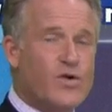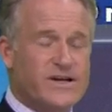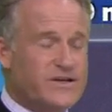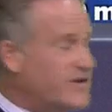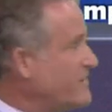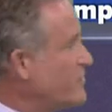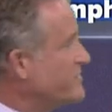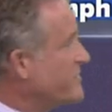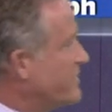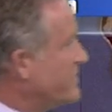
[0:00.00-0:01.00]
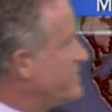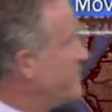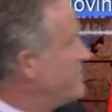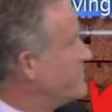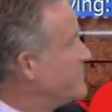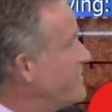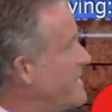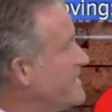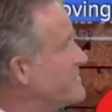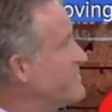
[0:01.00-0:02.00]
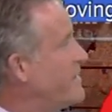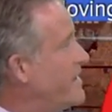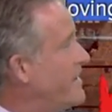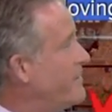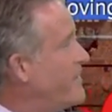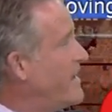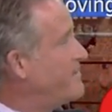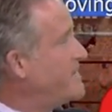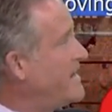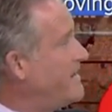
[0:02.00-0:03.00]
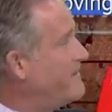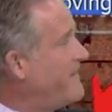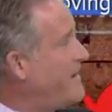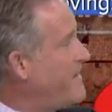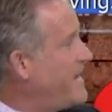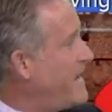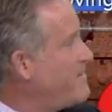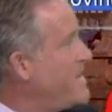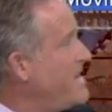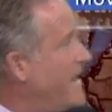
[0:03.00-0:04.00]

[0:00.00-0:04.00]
going to, that trend's going to continue. So the next, uh, the update at 5 a.m.,